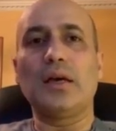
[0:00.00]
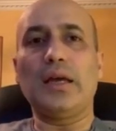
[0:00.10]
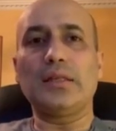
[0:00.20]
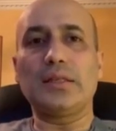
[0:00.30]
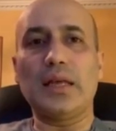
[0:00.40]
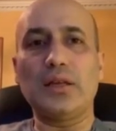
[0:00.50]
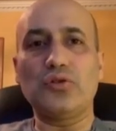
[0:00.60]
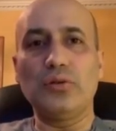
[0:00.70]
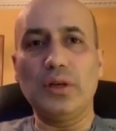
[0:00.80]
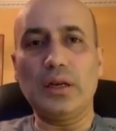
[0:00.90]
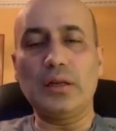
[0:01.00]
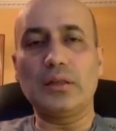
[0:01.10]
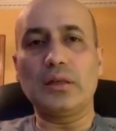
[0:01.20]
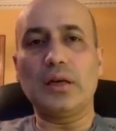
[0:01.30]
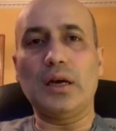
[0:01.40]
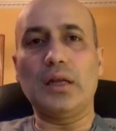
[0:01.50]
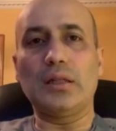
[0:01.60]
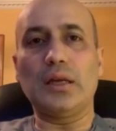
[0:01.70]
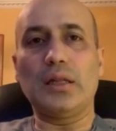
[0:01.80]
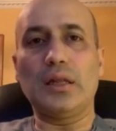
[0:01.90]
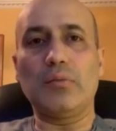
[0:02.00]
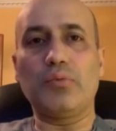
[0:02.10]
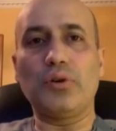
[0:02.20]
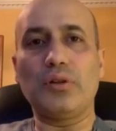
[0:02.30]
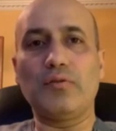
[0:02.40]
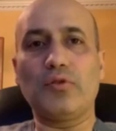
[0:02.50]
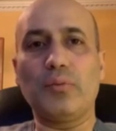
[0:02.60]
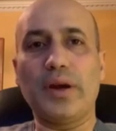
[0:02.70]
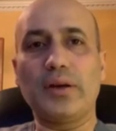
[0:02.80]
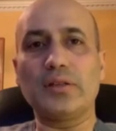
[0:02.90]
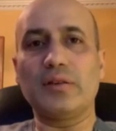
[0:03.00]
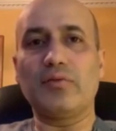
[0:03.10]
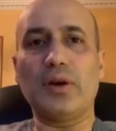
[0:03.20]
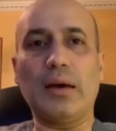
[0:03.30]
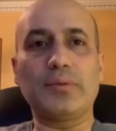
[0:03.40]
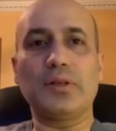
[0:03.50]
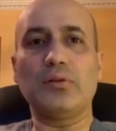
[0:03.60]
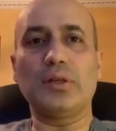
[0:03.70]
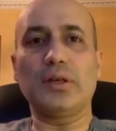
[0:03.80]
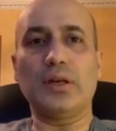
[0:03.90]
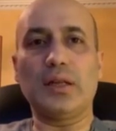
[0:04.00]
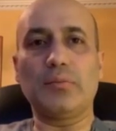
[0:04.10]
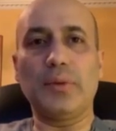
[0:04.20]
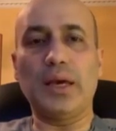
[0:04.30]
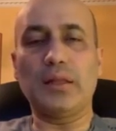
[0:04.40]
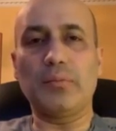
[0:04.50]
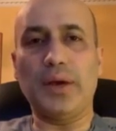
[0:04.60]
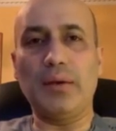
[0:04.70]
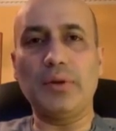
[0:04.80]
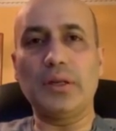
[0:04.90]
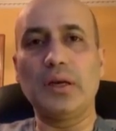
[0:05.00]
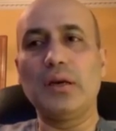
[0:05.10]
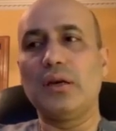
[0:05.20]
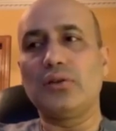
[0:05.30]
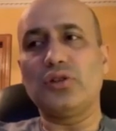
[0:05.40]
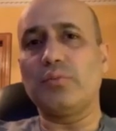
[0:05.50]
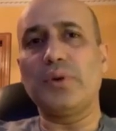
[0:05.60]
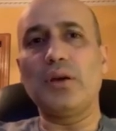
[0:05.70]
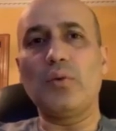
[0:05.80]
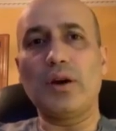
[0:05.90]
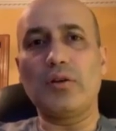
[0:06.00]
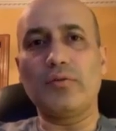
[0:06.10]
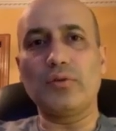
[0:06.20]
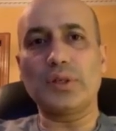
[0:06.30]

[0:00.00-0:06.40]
and say that you need it, and put it in forbearance if you absolutely cannot make the payment. Just be aware of those